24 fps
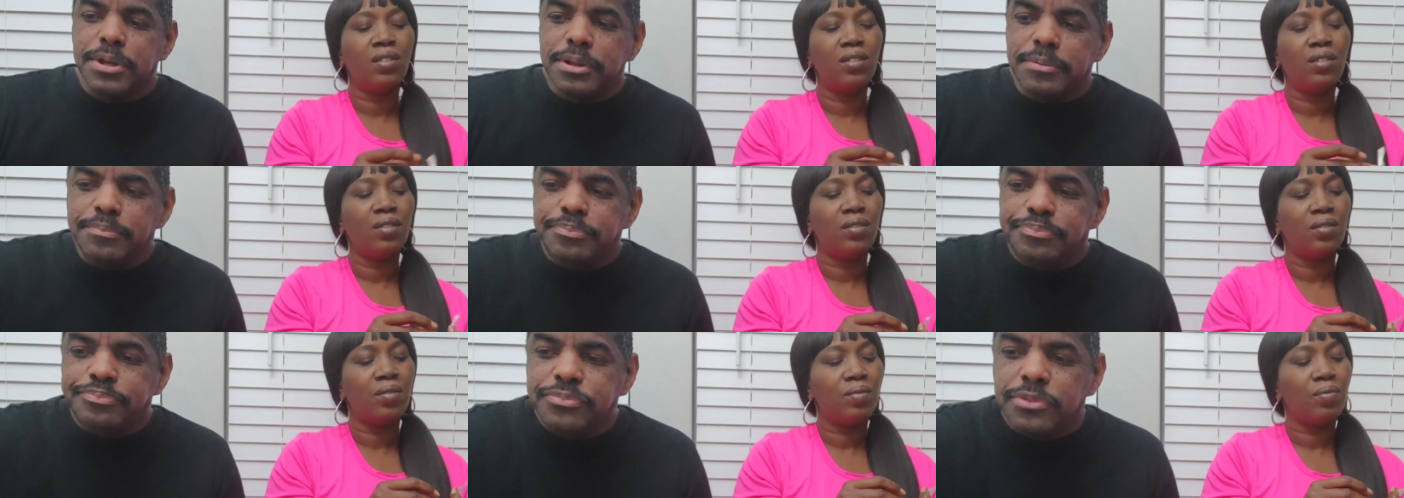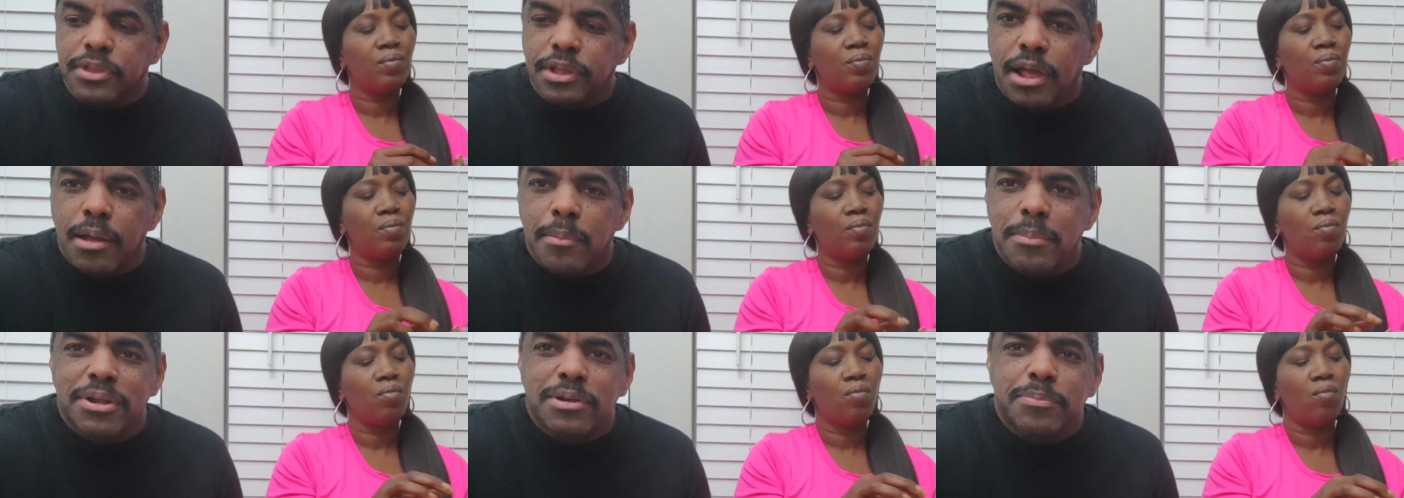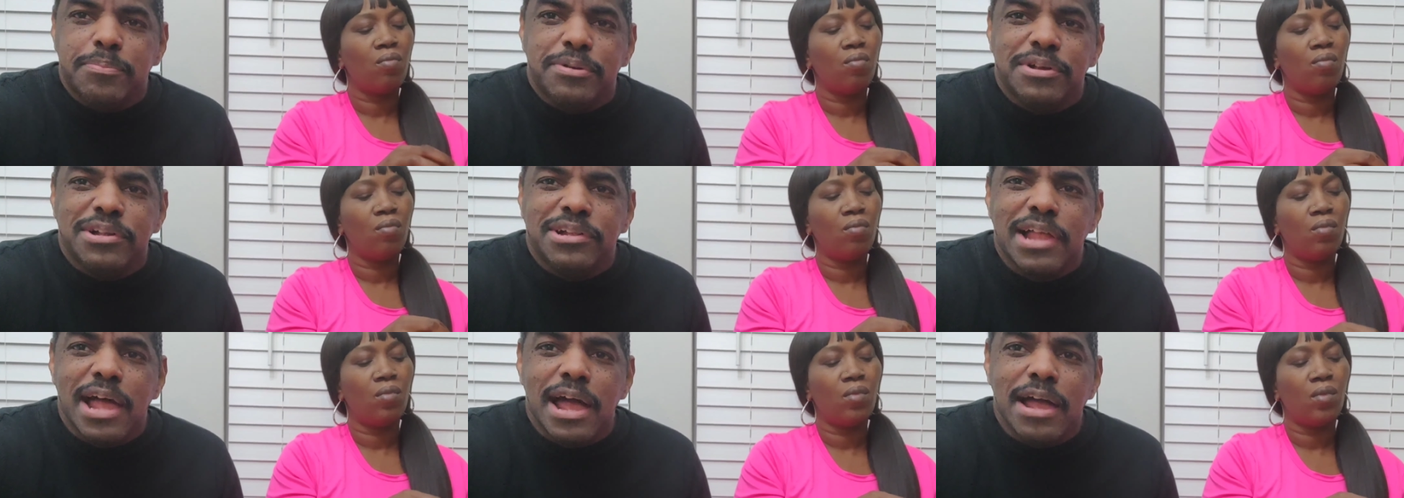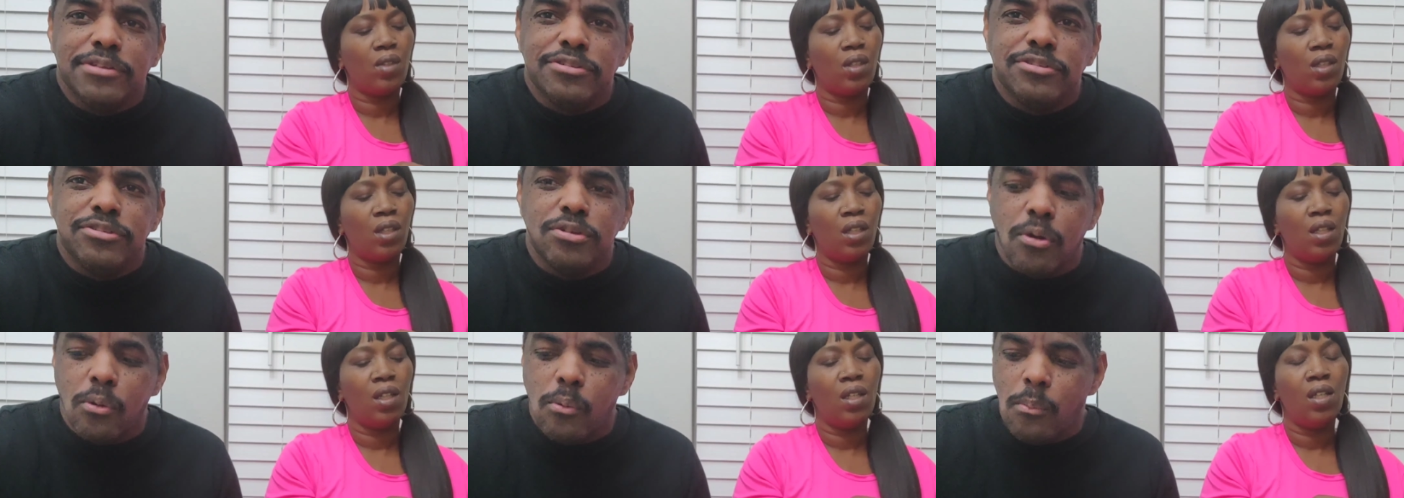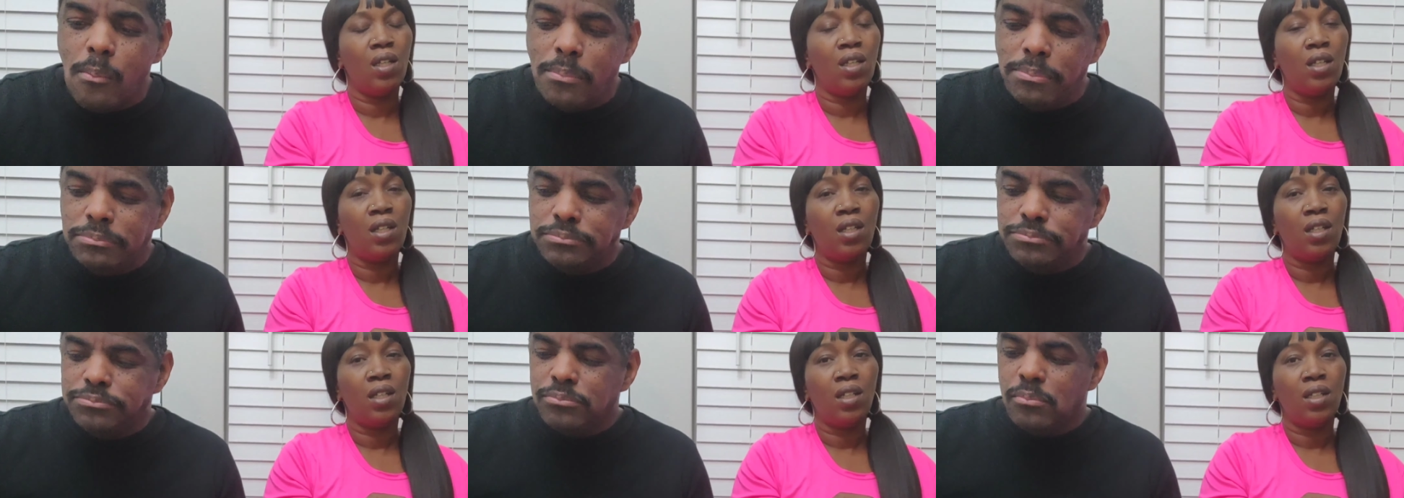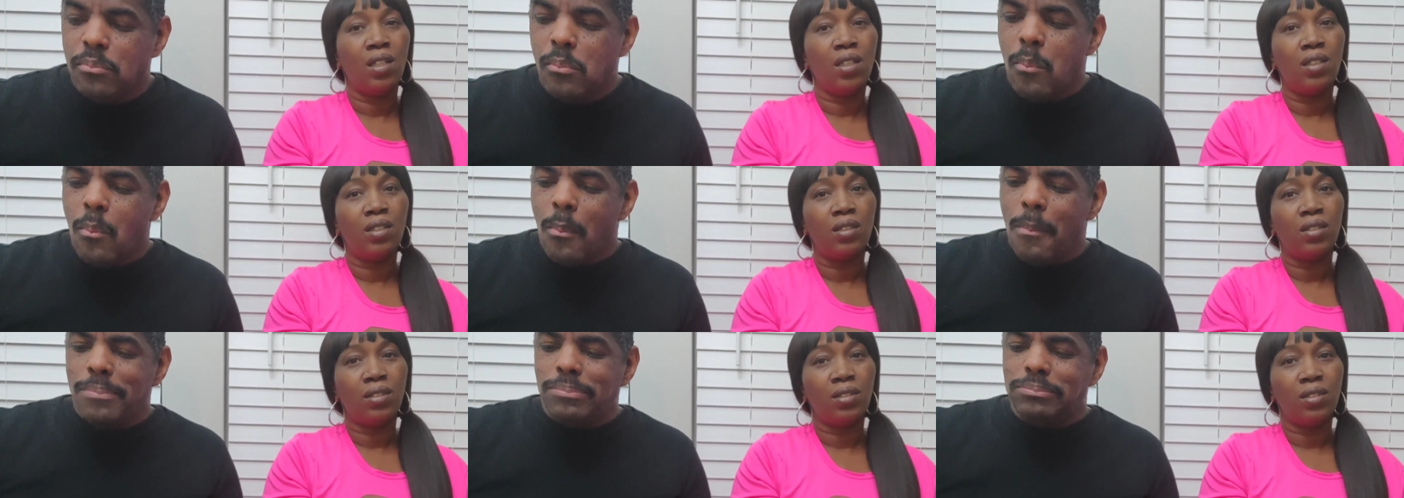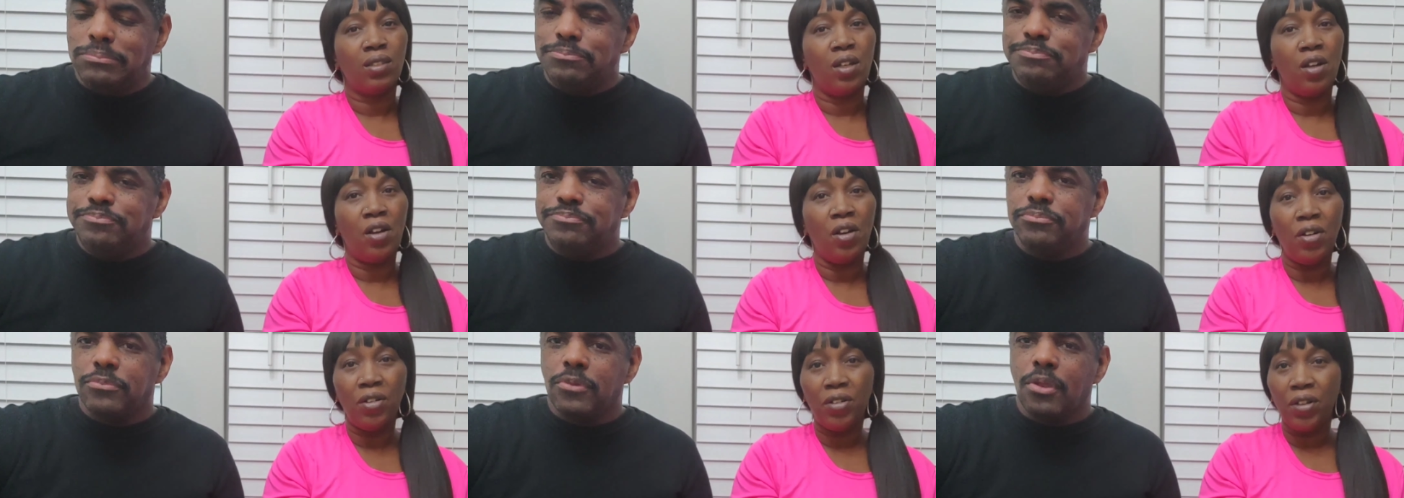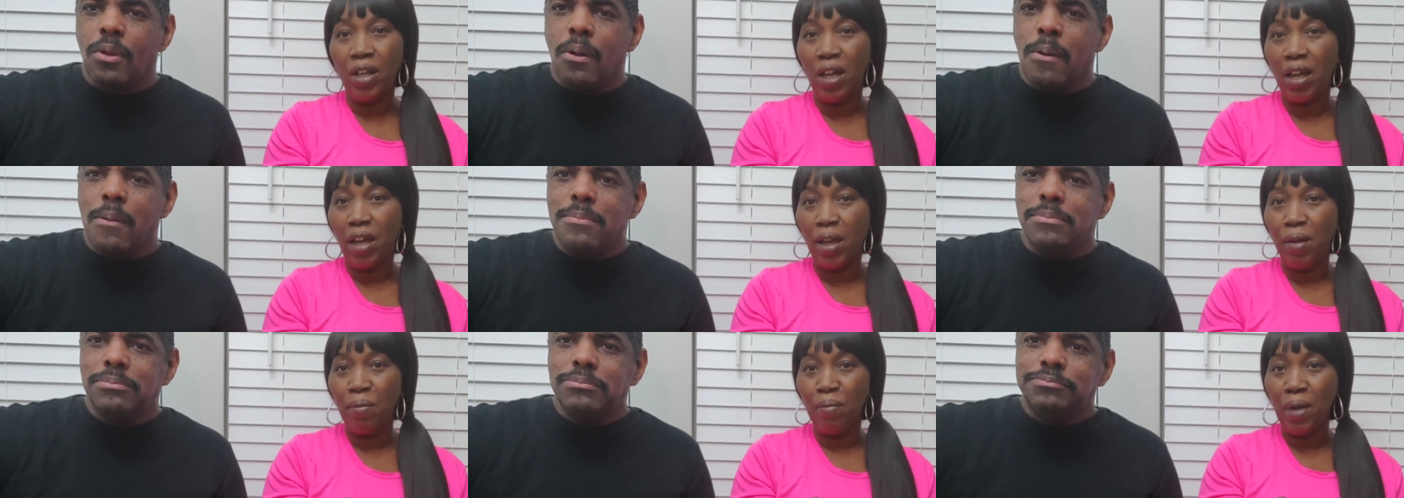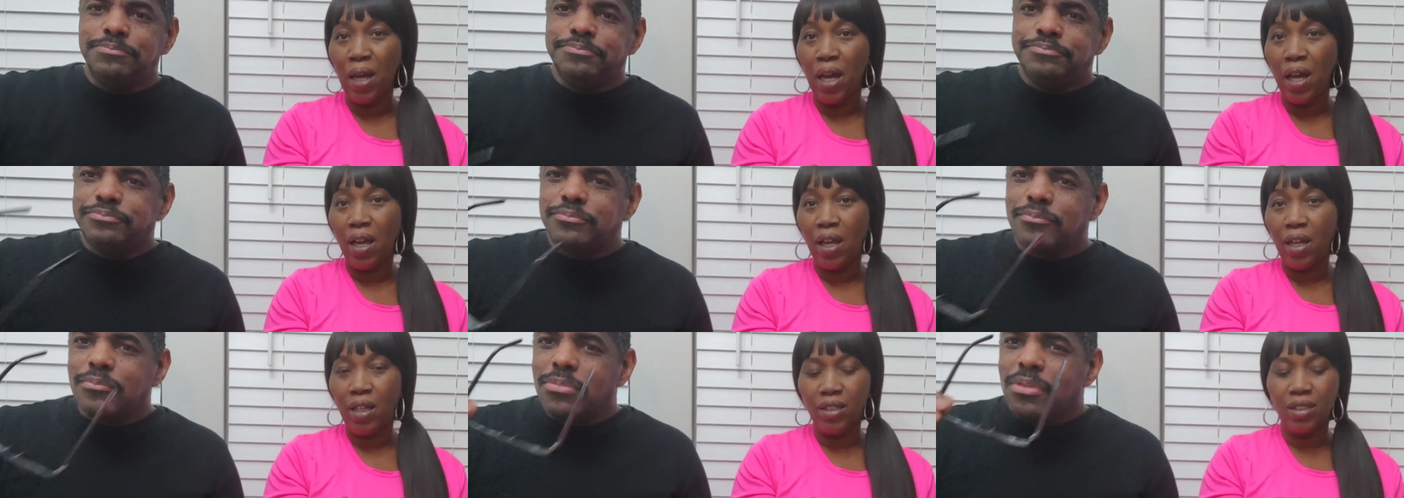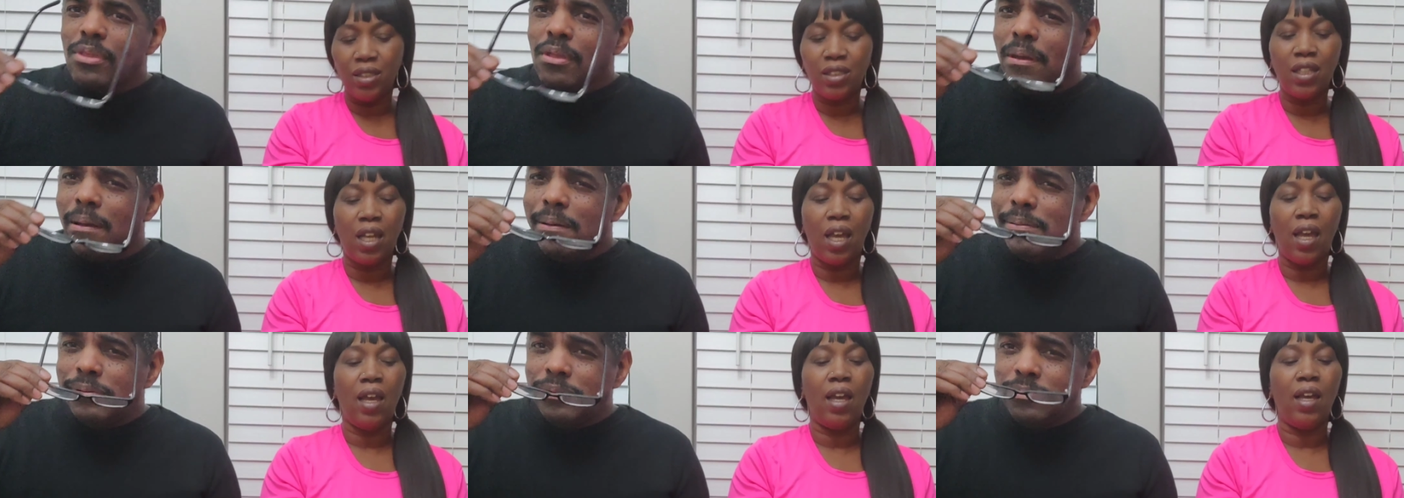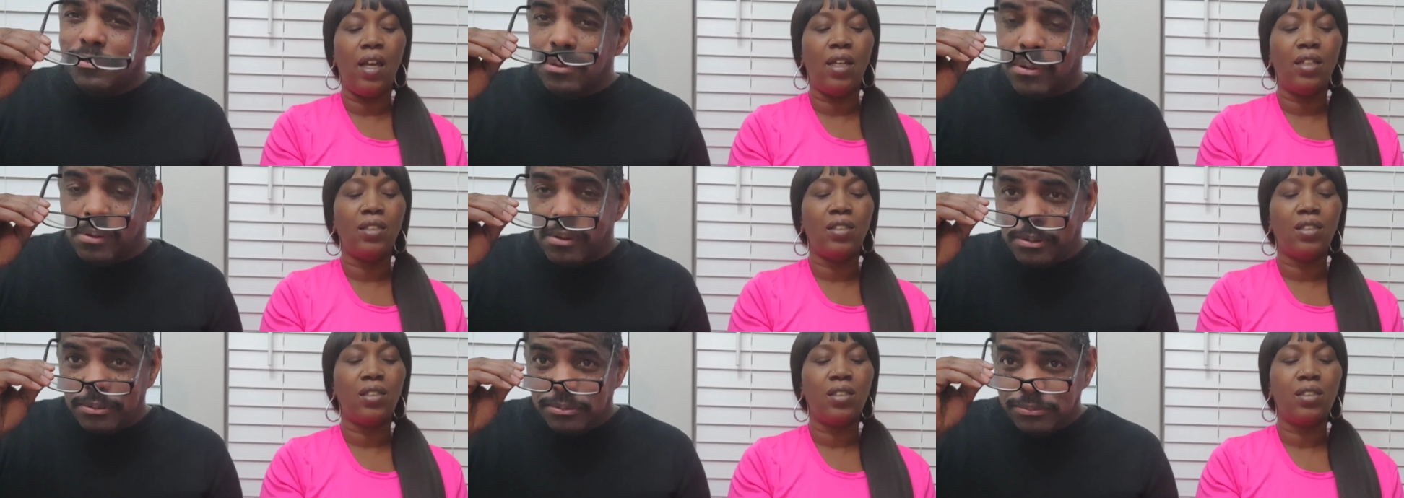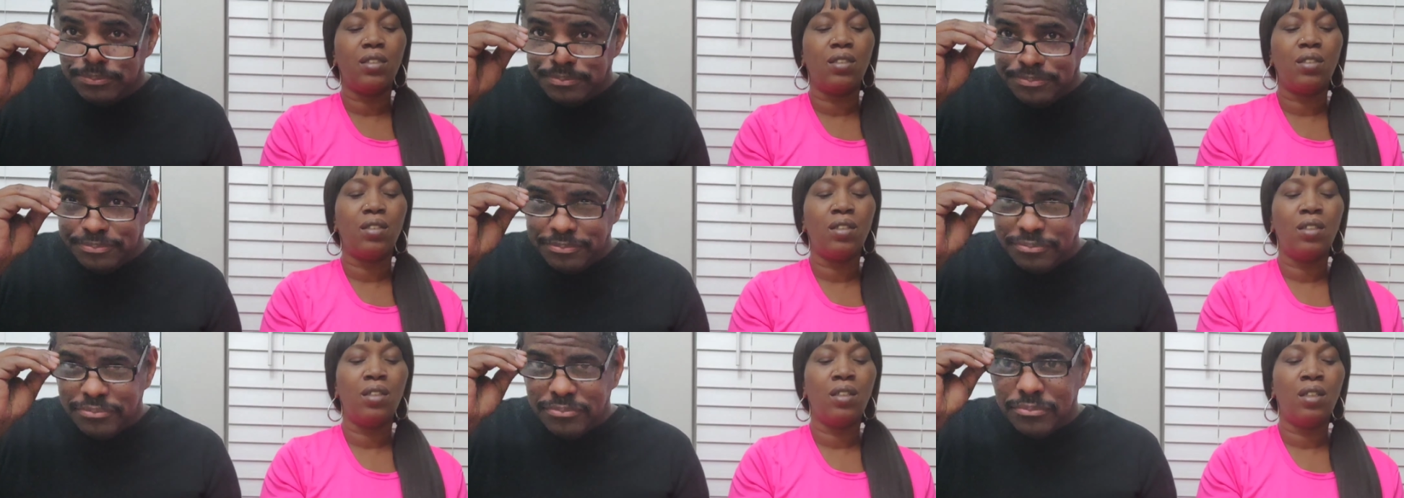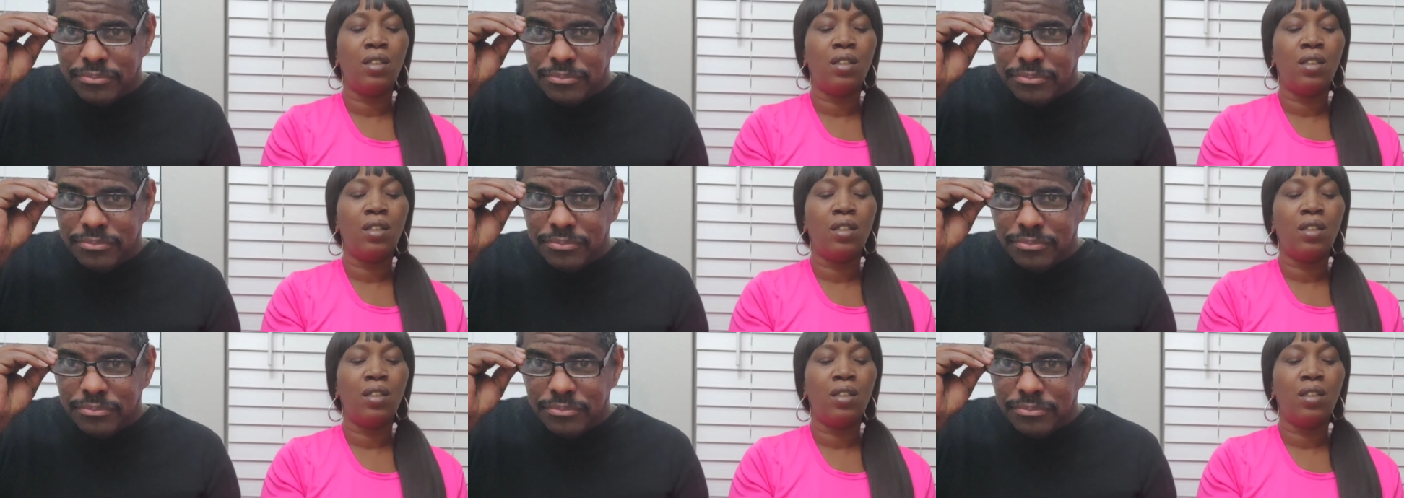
Speaker 1: but I'm going to put glasses on.
Speaker 2: Okay, mine says,